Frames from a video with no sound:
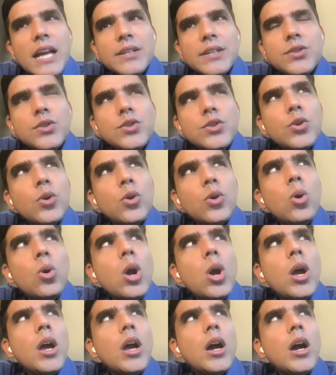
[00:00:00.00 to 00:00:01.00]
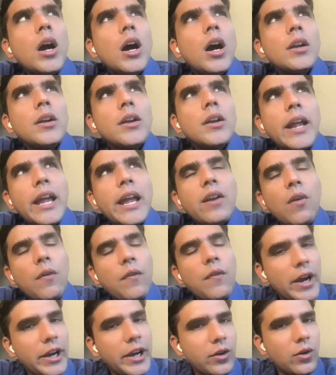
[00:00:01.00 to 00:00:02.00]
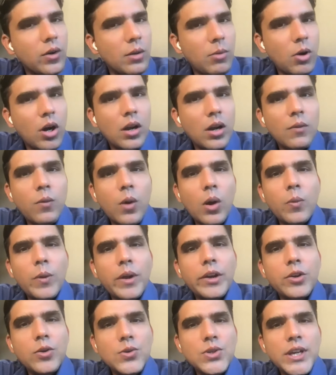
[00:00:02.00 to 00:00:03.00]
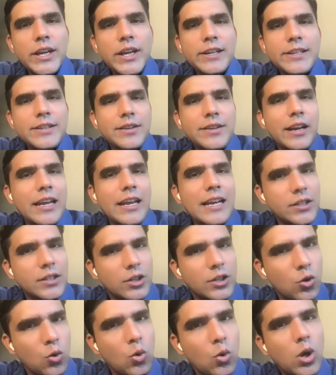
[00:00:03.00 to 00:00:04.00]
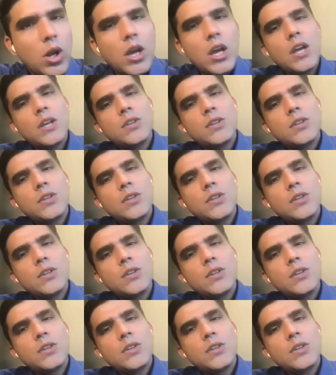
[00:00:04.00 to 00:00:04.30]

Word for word: of SAST to uh, train or fine tune a model. What we're using it is really as a tool.